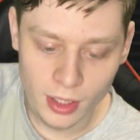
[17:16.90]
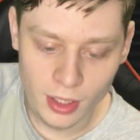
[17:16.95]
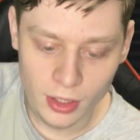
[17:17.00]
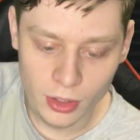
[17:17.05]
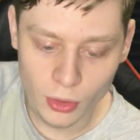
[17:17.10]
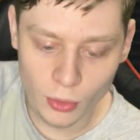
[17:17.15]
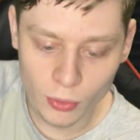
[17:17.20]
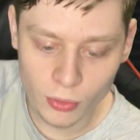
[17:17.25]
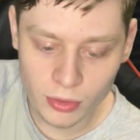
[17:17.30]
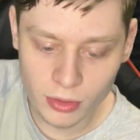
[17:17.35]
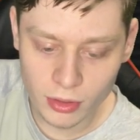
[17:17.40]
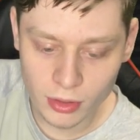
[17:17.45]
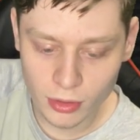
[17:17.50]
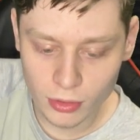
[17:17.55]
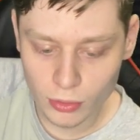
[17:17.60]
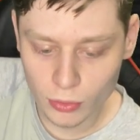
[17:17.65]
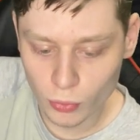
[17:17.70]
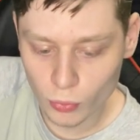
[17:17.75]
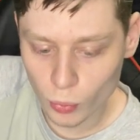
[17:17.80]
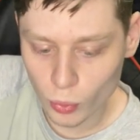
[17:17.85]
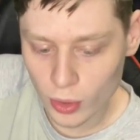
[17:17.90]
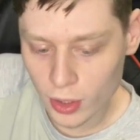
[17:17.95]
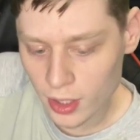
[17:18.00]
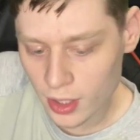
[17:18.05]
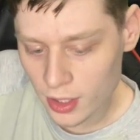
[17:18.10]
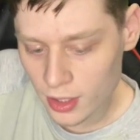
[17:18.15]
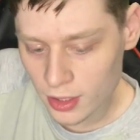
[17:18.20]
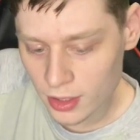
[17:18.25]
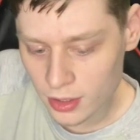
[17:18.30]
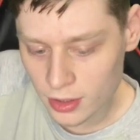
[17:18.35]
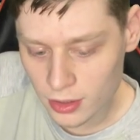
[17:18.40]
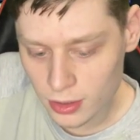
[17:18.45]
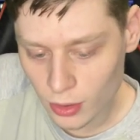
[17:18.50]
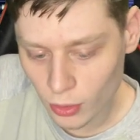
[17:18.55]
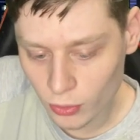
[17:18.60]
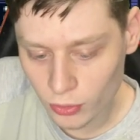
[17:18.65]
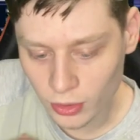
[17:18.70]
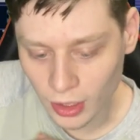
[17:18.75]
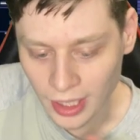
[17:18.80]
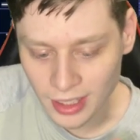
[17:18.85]

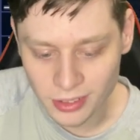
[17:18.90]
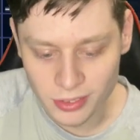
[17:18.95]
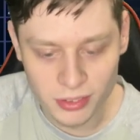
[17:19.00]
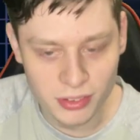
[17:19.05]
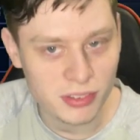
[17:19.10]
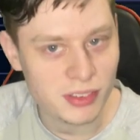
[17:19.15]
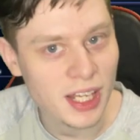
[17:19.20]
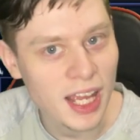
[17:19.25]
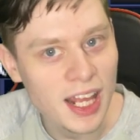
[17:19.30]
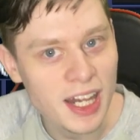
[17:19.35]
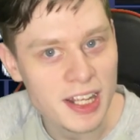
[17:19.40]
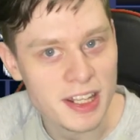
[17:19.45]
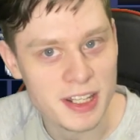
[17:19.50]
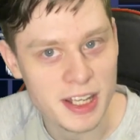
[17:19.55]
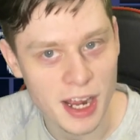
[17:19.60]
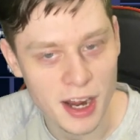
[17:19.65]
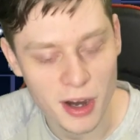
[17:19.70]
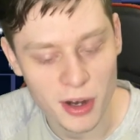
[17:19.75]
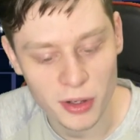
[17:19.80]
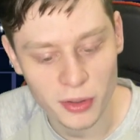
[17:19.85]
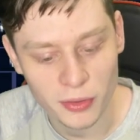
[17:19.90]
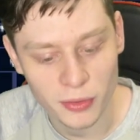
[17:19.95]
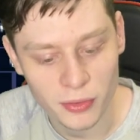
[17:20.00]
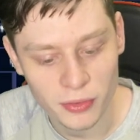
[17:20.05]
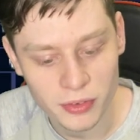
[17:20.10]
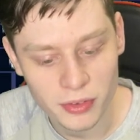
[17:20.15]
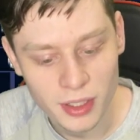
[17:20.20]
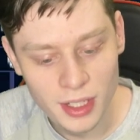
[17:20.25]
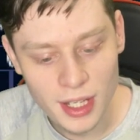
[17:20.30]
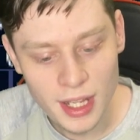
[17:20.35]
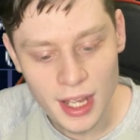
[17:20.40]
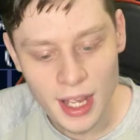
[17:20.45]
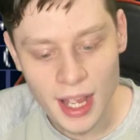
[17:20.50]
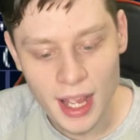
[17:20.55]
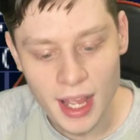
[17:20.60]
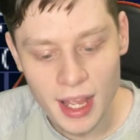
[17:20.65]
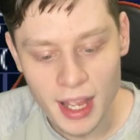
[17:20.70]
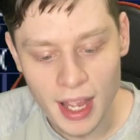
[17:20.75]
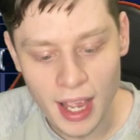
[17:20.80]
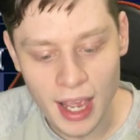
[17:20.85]
There's like skinny characters,
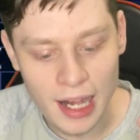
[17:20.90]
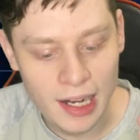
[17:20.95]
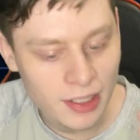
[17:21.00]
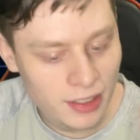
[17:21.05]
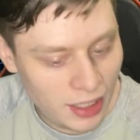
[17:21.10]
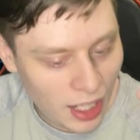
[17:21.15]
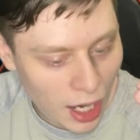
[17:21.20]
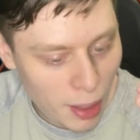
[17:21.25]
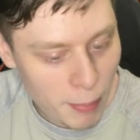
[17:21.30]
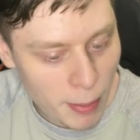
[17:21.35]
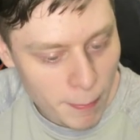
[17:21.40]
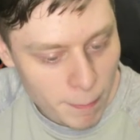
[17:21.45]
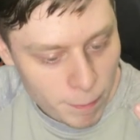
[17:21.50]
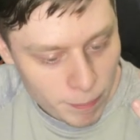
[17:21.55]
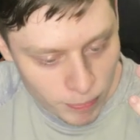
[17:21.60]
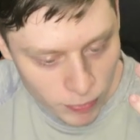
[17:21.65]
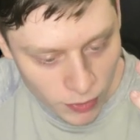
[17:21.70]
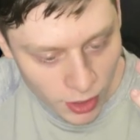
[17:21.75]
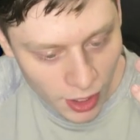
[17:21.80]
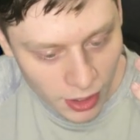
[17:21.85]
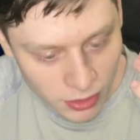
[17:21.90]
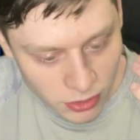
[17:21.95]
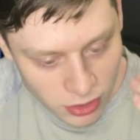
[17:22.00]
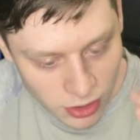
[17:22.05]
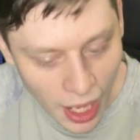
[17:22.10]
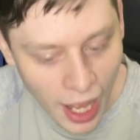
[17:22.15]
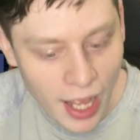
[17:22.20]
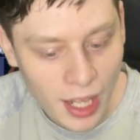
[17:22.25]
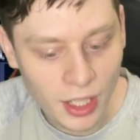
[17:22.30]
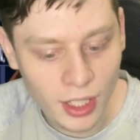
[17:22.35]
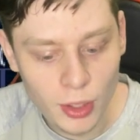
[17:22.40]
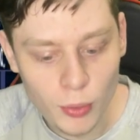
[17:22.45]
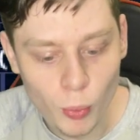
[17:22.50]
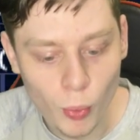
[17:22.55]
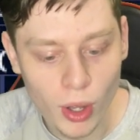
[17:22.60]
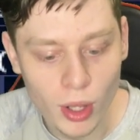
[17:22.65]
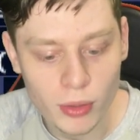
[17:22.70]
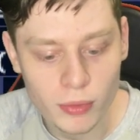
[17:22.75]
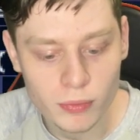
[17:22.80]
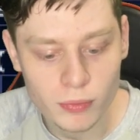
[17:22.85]
and it's gotta be exactly
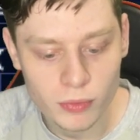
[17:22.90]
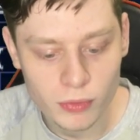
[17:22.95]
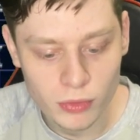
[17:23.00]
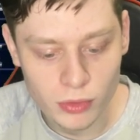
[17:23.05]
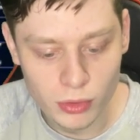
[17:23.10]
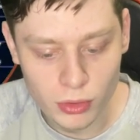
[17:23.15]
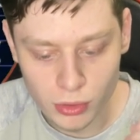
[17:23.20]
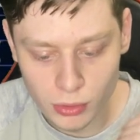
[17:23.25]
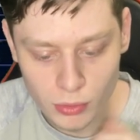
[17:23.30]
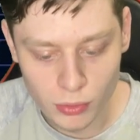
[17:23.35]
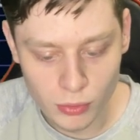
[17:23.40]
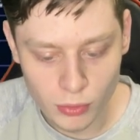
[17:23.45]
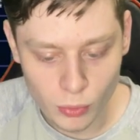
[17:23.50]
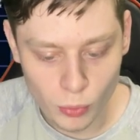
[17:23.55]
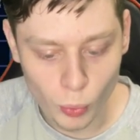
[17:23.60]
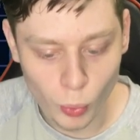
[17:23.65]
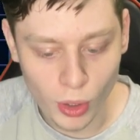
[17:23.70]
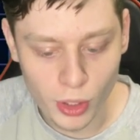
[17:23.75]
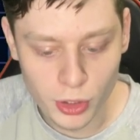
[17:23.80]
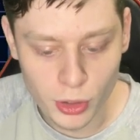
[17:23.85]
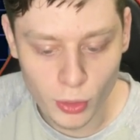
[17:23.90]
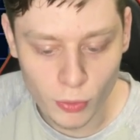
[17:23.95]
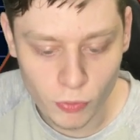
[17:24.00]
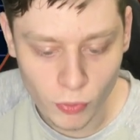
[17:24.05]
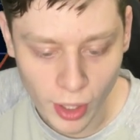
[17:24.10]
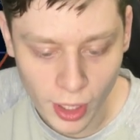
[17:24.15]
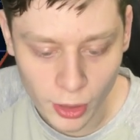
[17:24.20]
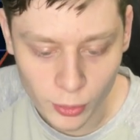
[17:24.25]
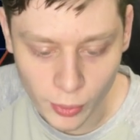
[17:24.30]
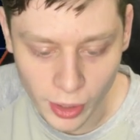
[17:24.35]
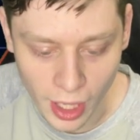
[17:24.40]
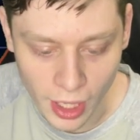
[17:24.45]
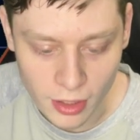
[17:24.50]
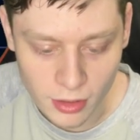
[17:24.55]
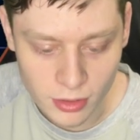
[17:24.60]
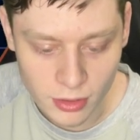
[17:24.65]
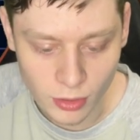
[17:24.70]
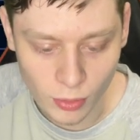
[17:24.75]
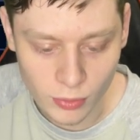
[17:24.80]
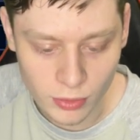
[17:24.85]
what your friend created.
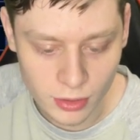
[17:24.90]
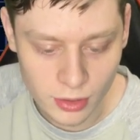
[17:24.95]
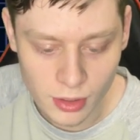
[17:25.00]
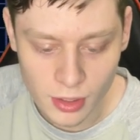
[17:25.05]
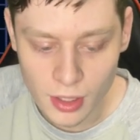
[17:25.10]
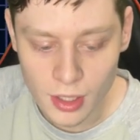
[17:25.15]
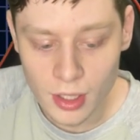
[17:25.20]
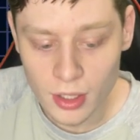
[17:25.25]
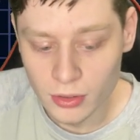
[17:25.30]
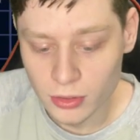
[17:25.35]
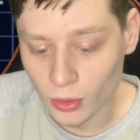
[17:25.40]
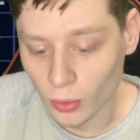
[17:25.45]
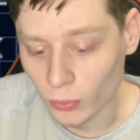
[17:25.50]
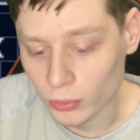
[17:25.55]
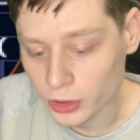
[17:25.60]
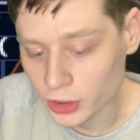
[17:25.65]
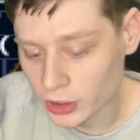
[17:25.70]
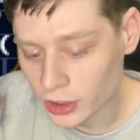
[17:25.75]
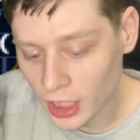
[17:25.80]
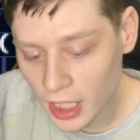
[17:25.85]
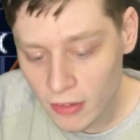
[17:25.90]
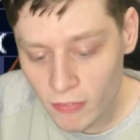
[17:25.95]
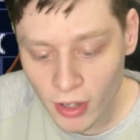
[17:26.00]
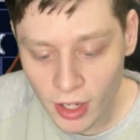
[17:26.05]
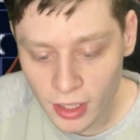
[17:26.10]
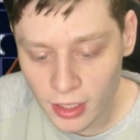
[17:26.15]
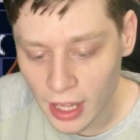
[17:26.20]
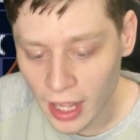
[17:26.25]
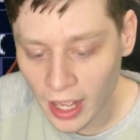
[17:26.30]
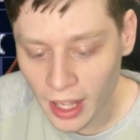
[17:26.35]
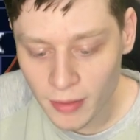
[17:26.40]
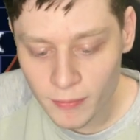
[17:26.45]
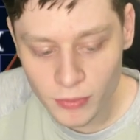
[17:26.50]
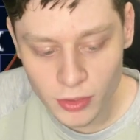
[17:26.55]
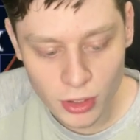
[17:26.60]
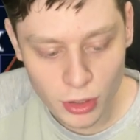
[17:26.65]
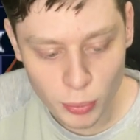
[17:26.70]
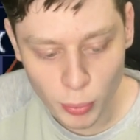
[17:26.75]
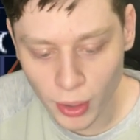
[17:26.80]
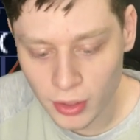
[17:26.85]
So just leave it at that.
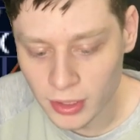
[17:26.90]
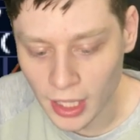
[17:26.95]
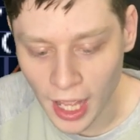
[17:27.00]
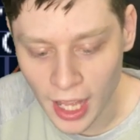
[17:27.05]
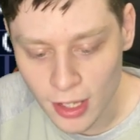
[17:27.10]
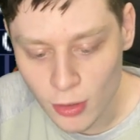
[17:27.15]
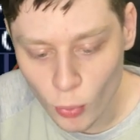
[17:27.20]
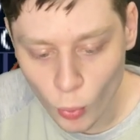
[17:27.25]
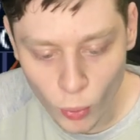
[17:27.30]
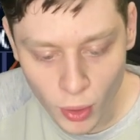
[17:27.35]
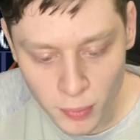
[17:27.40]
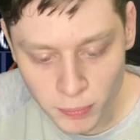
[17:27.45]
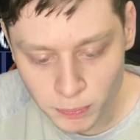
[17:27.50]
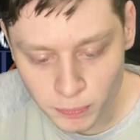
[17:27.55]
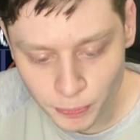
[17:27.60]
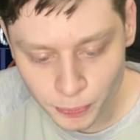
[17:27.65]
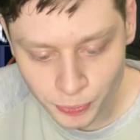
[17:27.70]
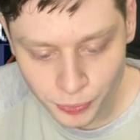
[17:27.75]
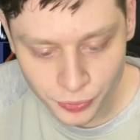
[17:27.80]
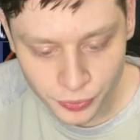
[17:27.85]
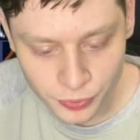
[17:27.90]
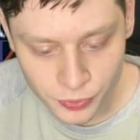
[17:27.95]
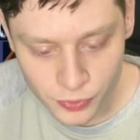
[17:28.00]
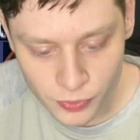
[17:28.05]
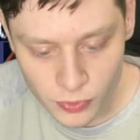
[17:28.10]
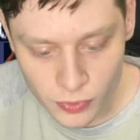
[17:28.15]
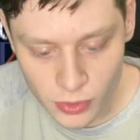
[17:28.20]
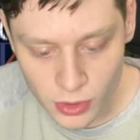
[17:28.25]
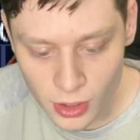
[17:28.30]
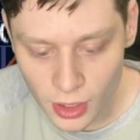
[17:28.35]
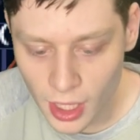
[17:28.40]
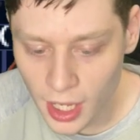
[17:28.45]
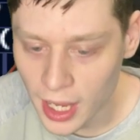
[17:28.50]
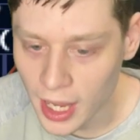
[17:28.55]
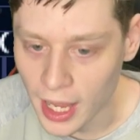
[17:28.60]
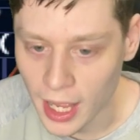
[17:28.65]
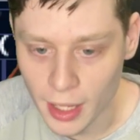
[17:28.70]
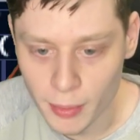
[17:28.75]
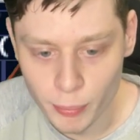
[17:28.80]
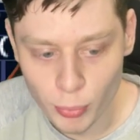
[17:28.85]
Just press A1
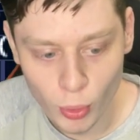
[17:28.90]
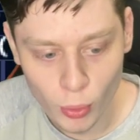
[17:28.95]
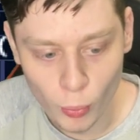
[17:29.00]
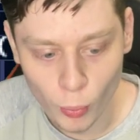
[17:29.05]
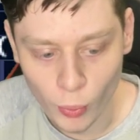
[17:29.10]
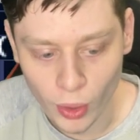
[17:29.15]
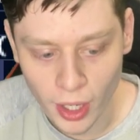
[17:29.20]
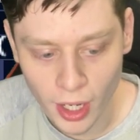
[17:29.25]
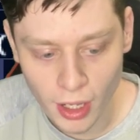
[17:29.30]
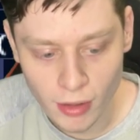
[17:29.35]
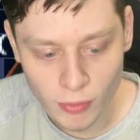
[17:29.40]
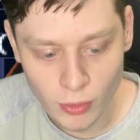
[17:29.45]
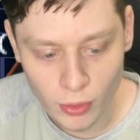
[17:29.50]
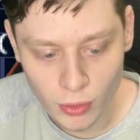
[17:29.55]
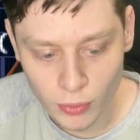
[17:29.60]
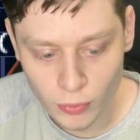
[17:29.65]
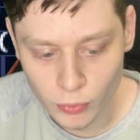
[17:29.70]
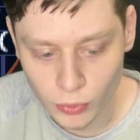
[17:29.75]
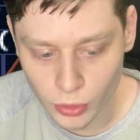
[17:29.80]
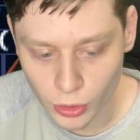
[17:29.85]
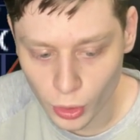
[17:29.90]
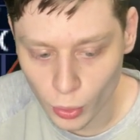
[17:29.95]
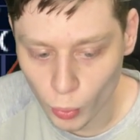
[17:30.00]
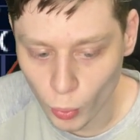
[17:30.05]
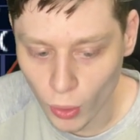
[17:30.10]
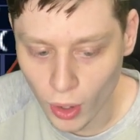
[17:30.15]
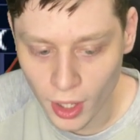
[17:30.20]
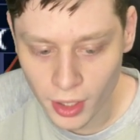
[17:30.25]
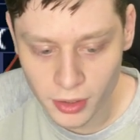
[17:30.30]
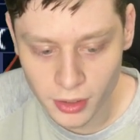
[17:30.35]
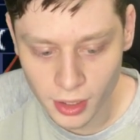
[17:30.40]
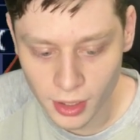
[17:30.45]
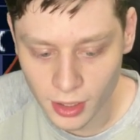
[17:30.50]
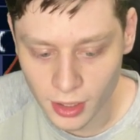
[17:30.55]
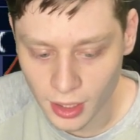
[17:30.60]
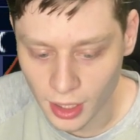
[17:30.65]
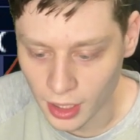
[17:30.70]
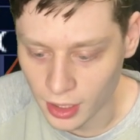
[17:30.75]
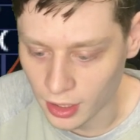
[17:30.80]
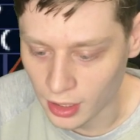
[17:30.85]
and put whatever you want,
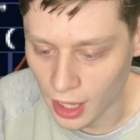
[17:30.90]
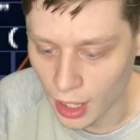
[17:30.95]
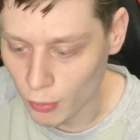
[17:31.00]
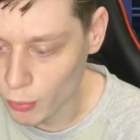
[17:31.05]
and that